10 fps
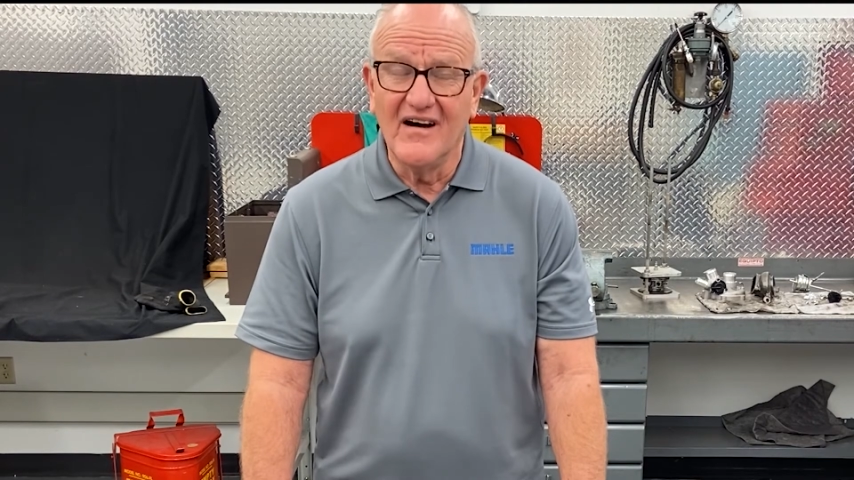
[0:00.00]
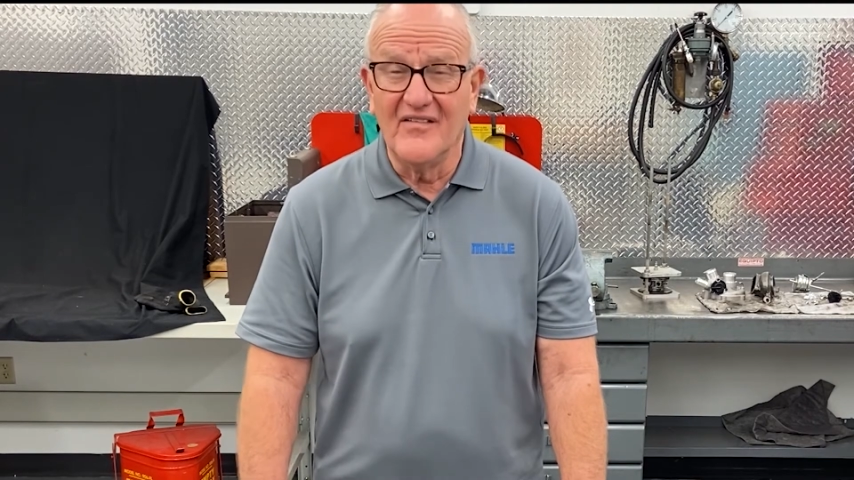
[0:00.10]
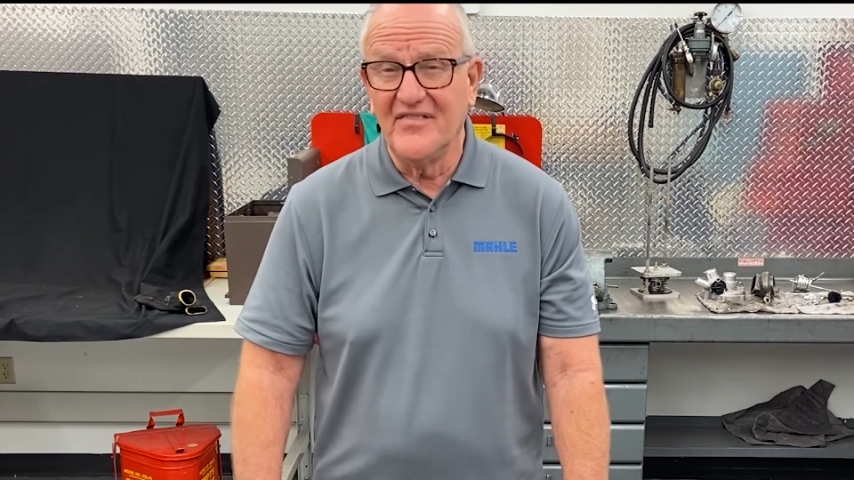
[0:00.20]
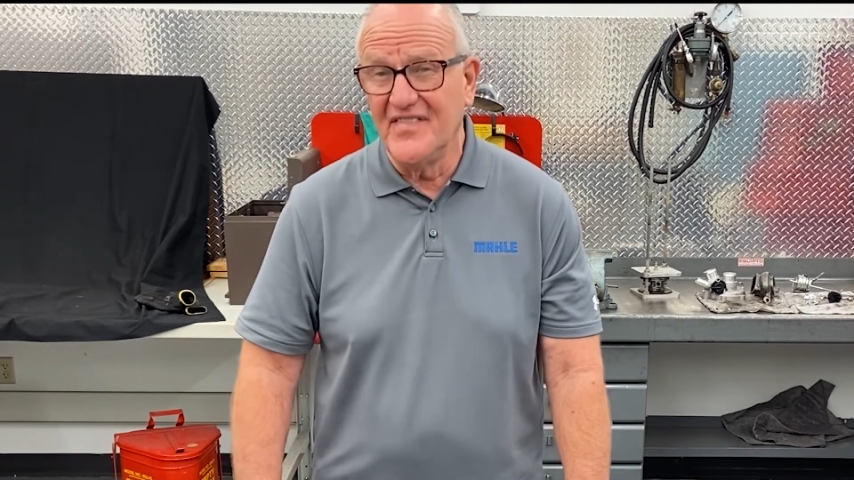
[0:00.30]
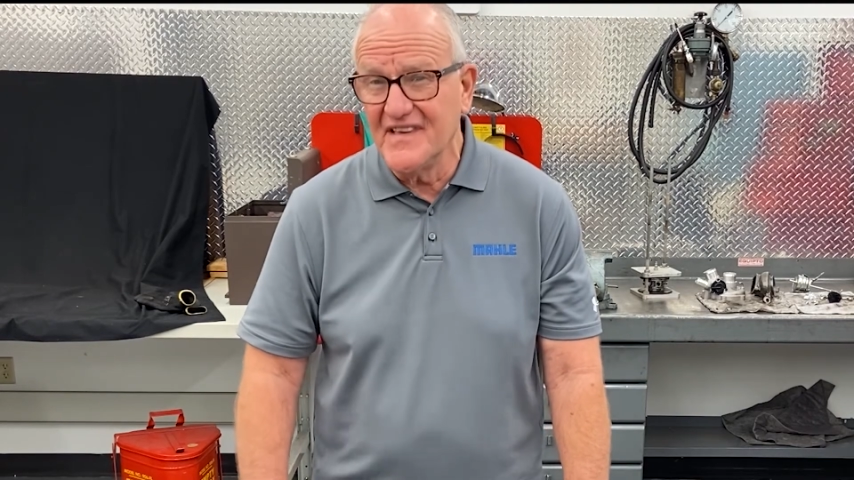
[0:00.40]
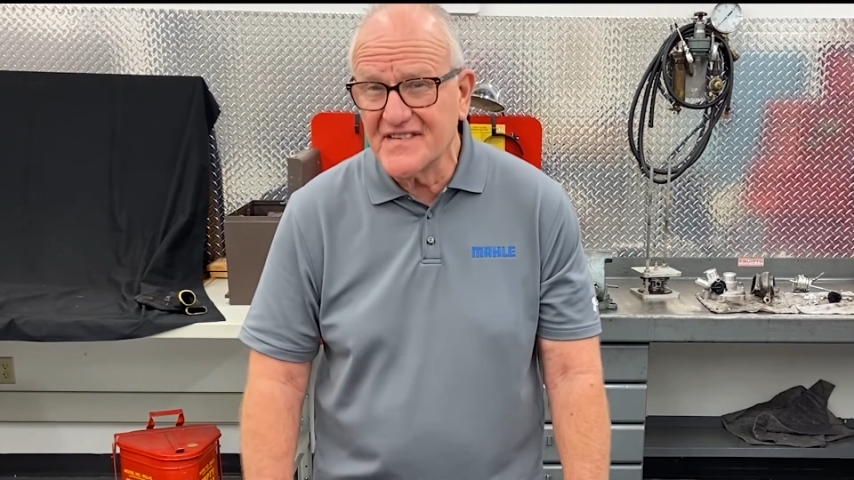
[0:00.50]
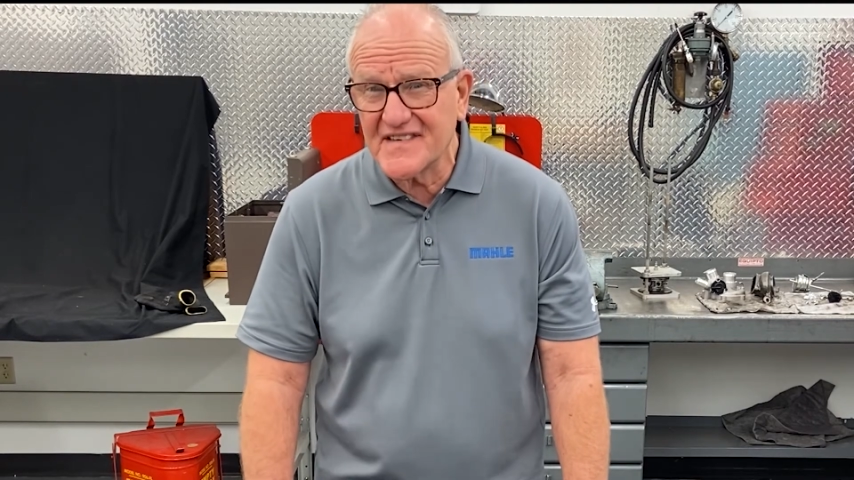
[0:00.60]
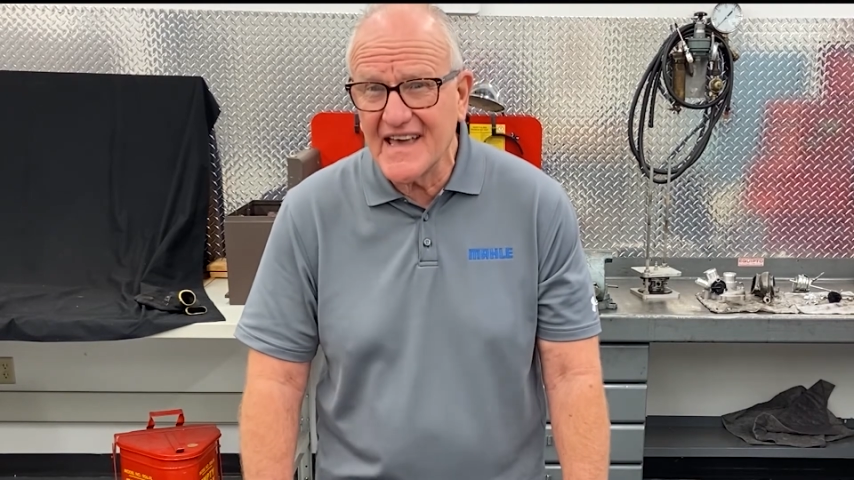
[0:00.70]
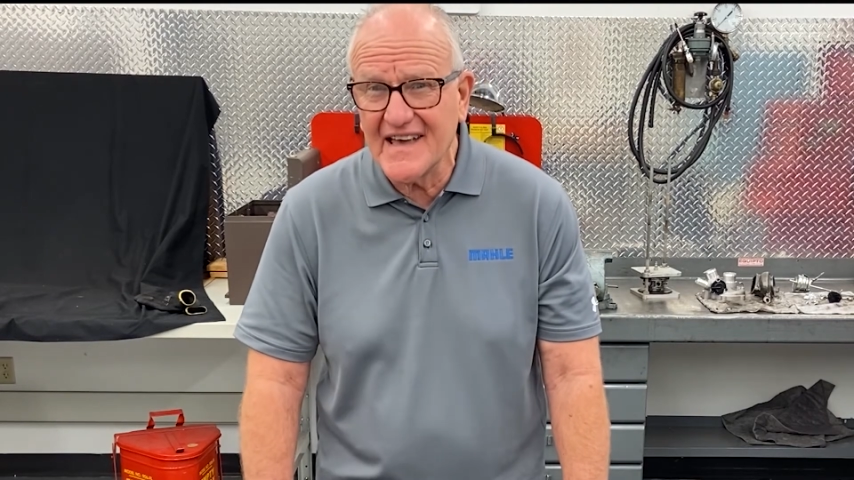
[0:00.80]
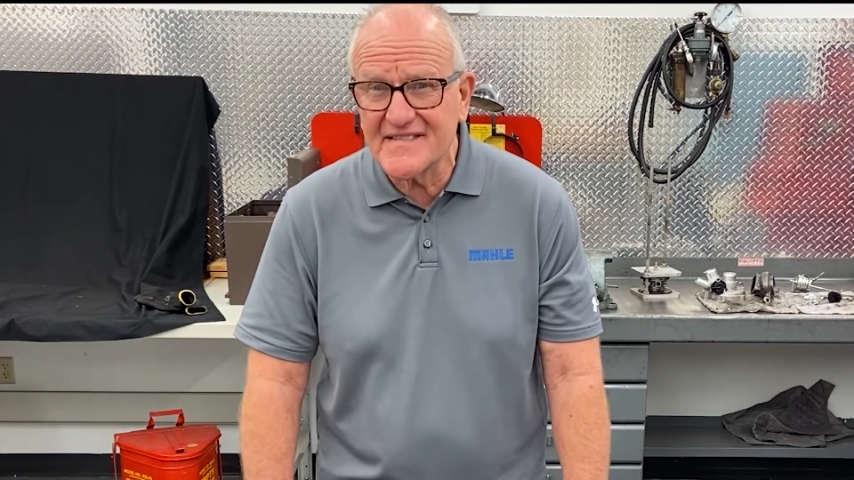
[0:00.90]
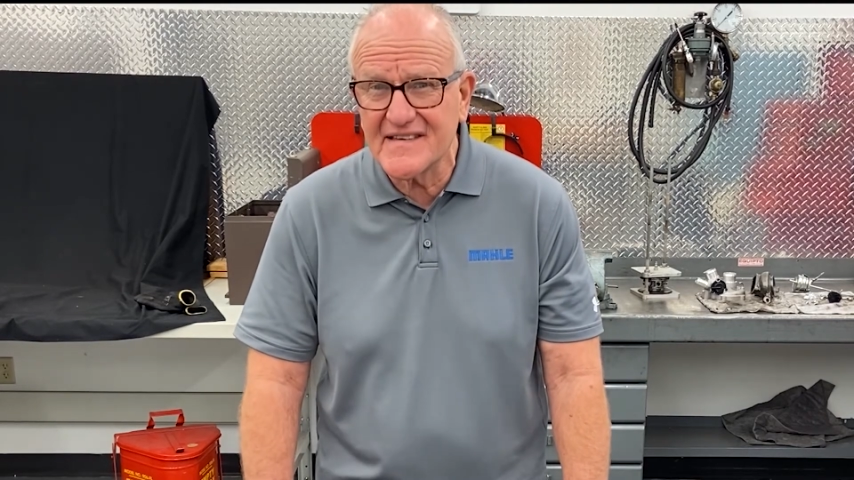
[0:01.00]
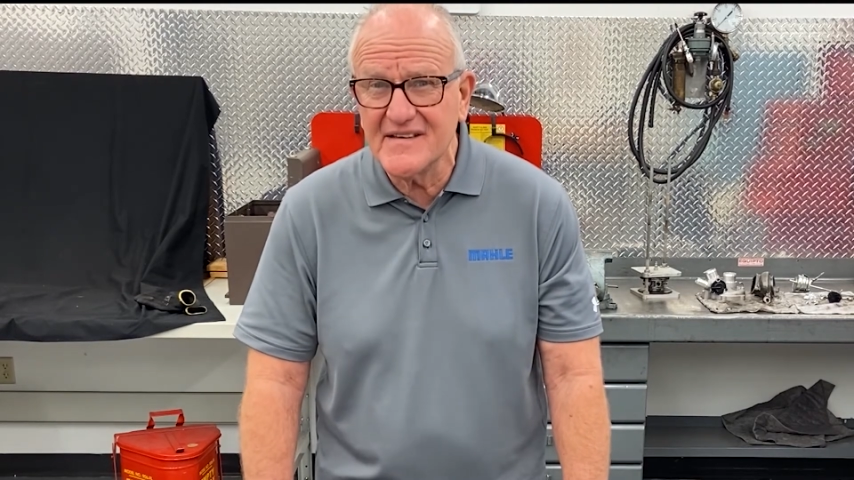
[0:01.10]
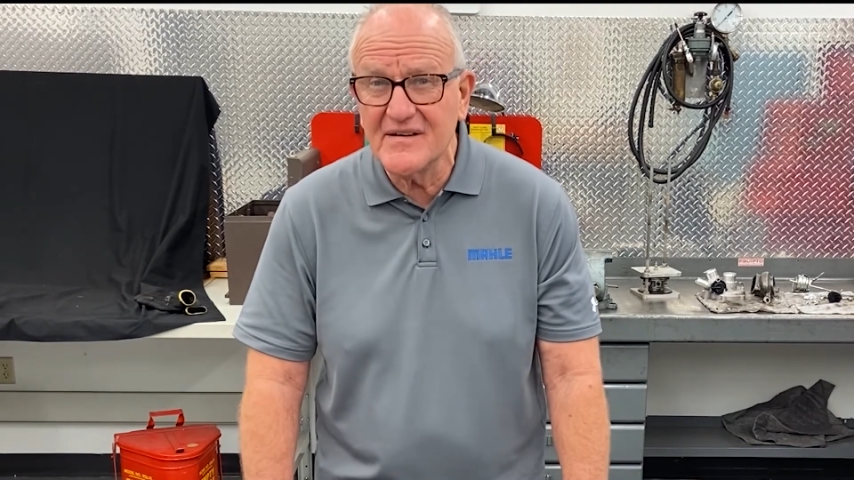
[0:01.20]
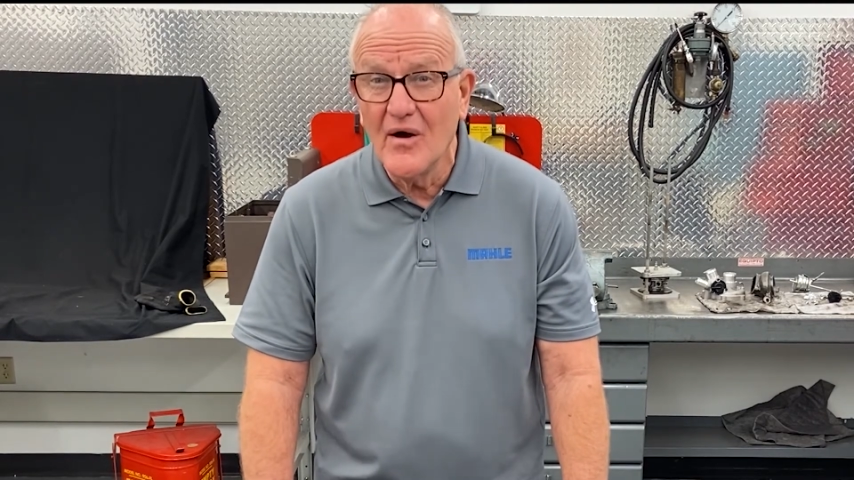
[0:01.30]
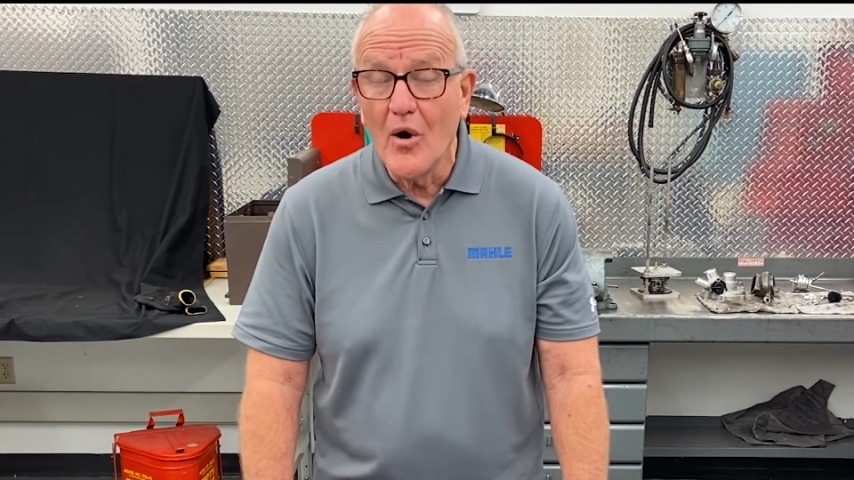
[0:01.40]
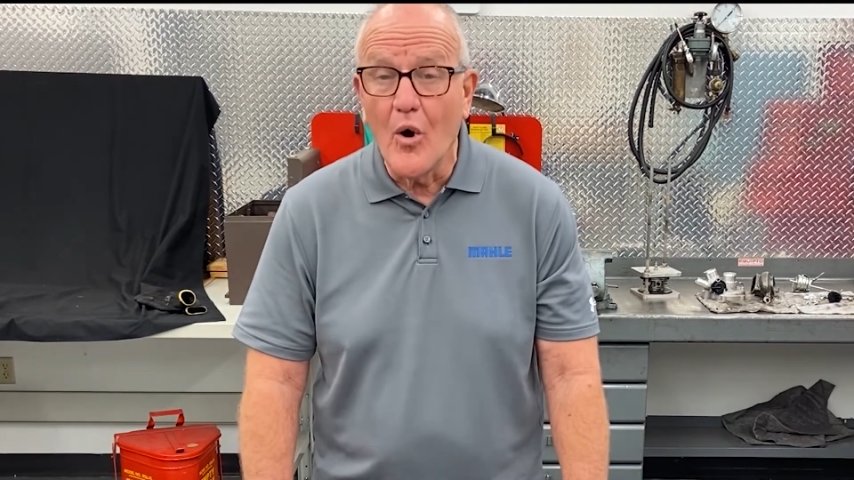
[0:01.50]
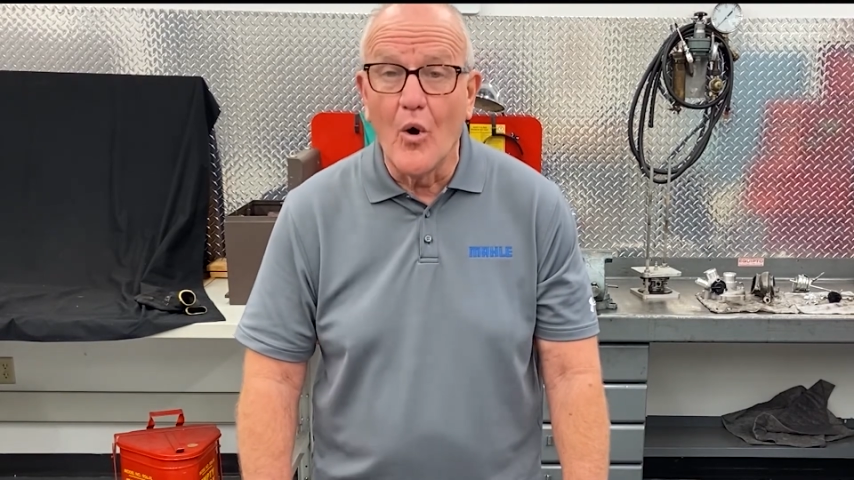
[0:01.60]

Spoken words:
of this gasket